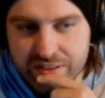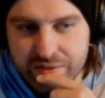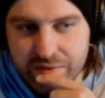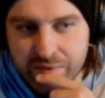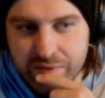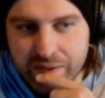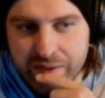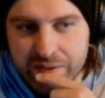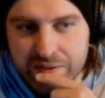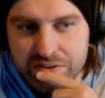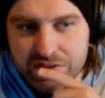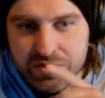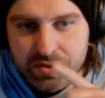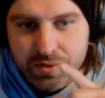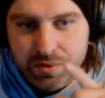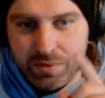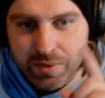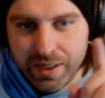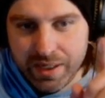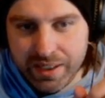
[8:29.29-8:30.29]
okay,
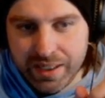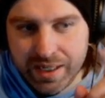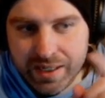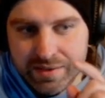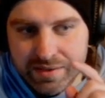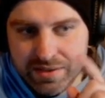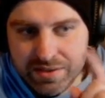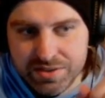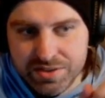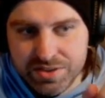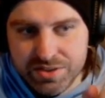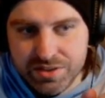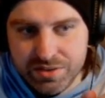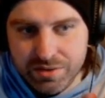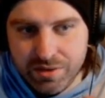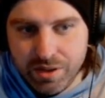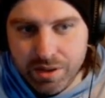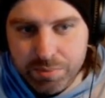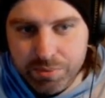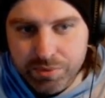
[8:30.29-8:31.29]
so I got this
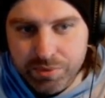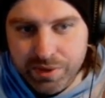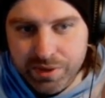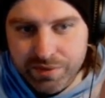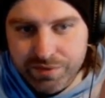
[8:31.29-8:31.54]
upgrade